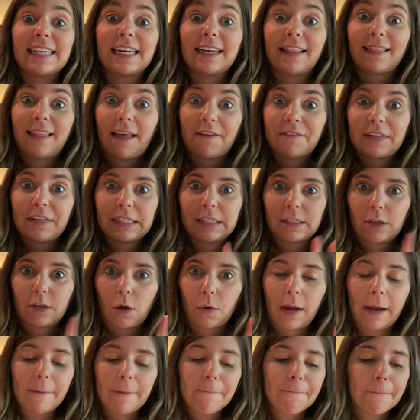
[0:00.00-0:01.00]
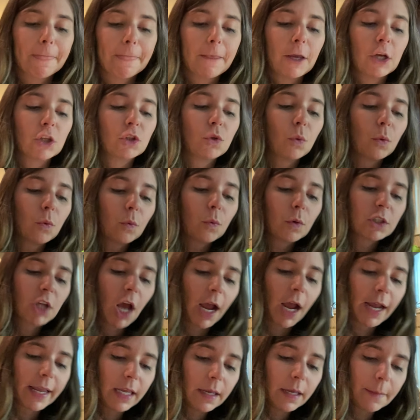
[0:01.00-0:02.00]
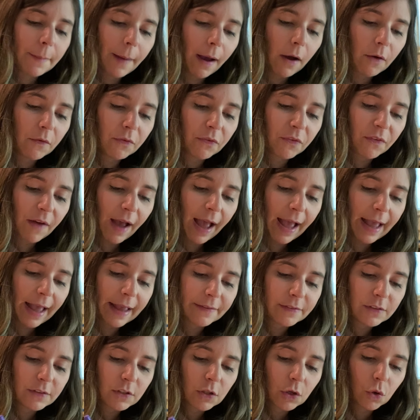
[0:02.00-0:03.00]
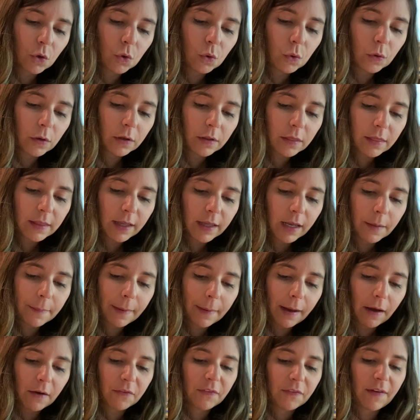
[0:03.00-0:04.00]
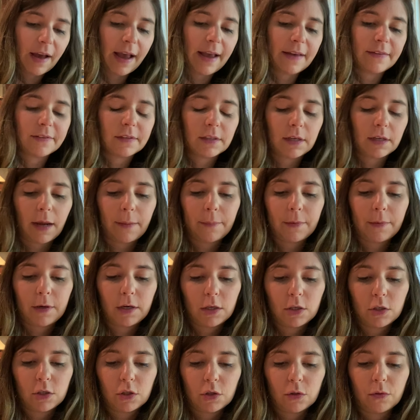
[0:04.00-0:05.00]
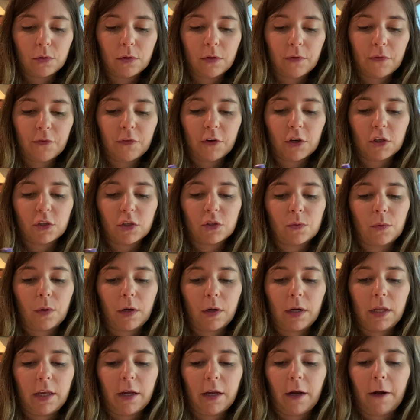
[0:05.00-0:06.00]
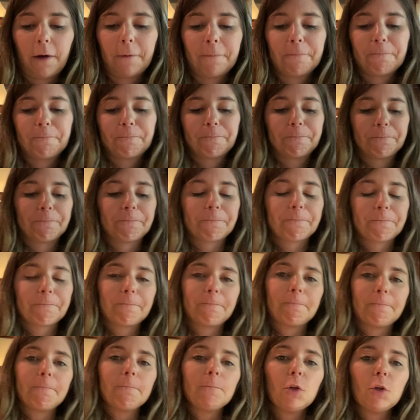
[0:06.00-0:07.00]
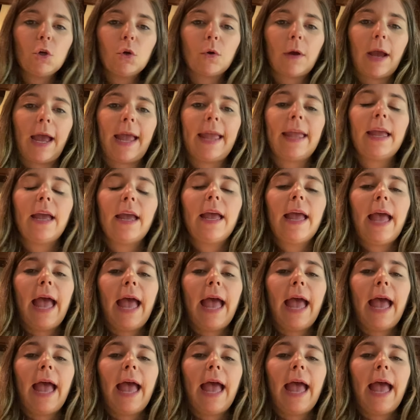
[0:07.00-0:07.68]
and 11s, okay? So when we're talking about 5s, the cool thing about 5s, and I'm going to do the first one here, okay?